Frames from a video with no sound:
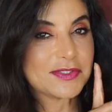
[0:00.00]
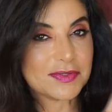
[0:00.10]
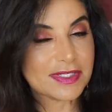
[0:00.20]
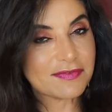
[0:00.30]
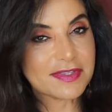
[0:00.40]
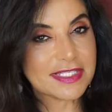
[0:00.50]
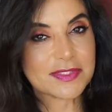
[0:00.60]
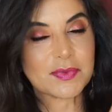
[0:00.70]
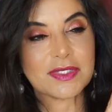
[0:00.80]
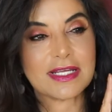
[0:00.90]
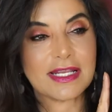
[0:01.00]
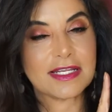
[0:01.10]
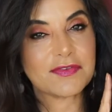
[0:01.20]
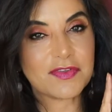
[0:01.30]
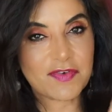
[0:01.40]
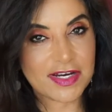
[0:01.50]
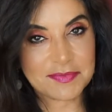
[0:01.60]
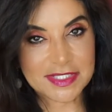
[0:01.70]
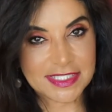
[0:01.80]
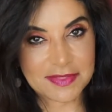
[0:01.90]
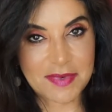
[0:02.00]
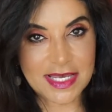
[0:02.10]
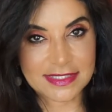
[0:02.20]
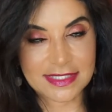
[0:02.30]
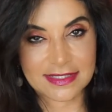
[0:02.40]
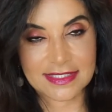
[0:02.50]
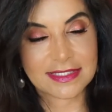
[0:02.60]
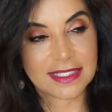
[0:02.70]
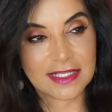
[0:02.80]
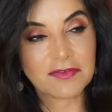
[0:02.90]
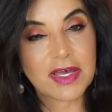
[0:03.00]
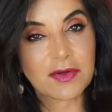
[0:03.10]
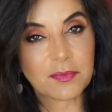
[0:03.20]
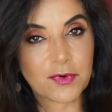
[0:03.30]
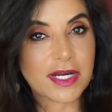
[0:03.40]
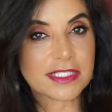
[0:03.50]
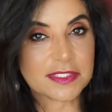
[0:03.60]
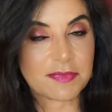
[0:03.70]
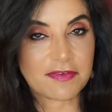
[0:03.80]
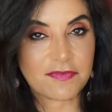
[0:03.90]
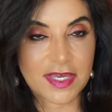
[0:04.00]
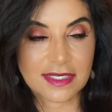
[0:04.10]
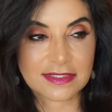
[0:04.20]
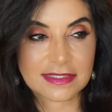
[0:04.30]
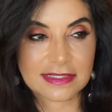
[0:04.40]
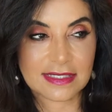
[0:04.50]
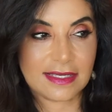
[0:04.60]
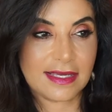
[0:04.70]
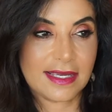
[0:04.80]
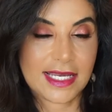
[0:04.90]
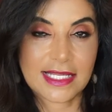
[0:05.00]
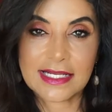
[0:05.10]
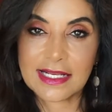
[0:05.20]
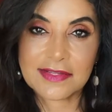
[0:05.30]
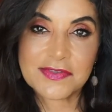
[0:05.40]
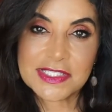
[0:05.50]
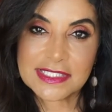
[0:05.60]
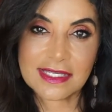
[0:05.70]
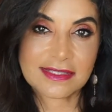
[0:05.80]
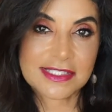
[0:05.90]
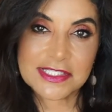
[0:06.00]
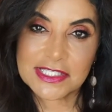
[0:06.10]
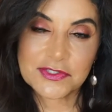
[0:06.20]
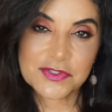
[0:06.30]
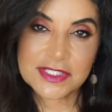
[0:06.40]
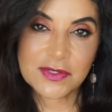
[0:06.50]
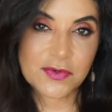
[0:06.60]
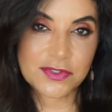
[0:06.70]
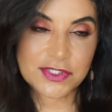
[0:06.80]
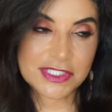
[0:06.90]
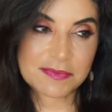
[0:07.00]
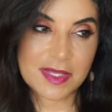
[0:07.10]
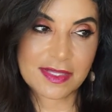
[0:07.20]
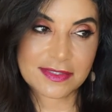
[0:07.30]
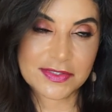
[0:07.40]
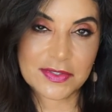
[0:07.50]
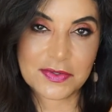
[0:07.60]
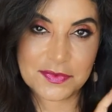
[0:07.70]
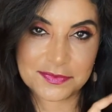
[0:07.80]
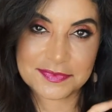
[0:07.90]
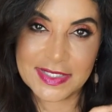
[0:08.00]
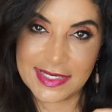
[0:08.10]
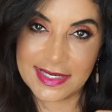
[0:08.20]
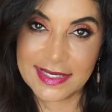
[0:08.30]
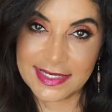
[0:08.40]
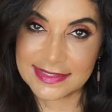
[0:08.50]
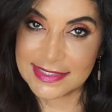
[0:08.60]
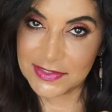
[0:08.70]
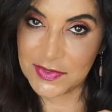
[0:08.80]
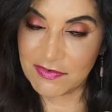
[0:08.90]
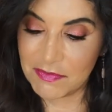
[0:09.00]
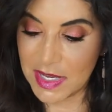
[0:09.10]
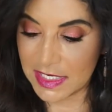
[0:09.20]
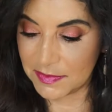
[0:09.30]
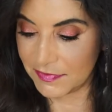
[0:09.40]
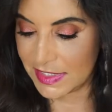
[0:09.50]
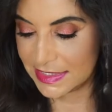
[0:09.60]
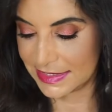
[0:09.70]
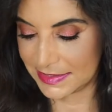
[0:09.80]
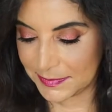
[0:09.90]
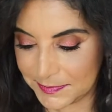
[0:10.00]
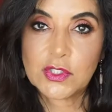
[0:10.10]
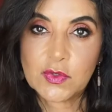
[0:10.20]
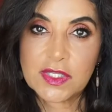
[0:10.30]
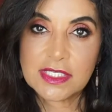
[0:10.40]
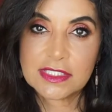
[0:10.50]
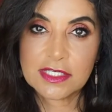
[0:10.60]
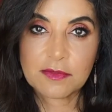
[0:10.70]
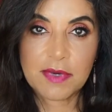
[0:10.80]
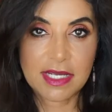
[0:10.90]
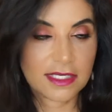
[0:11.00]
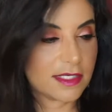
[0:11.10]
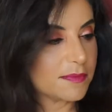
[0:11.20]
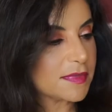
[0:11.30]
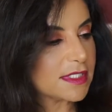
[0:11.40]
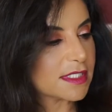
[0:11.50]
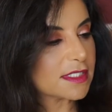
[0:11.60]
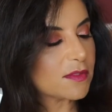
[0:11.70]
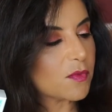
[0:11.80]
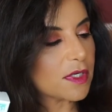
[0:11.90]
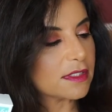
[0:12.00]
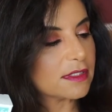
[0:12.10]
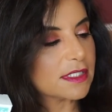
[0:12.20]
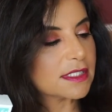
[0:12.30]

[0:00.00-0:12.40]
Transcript: I do love this one. I love the vitamin C mask in this. I love how it brightens my face. And I love the scent, the citrusy, orangey smell. So, yes, I do have a backup of this. Two things here by M61.